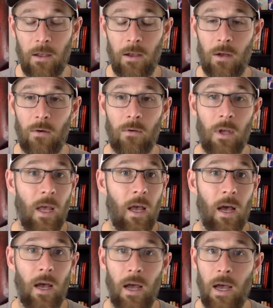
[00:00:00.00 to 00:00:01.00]
You know,
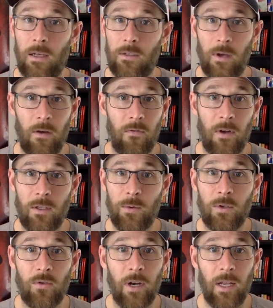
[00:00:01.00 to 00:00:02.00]
uh, I also have friends who
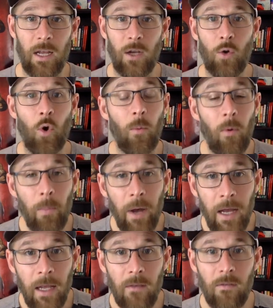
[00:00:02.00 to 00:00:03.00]
are trying to get normal
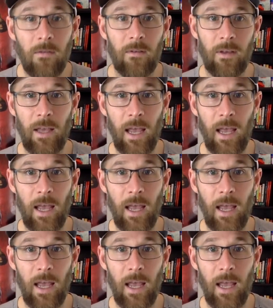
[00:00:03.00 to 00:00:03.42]
bikes,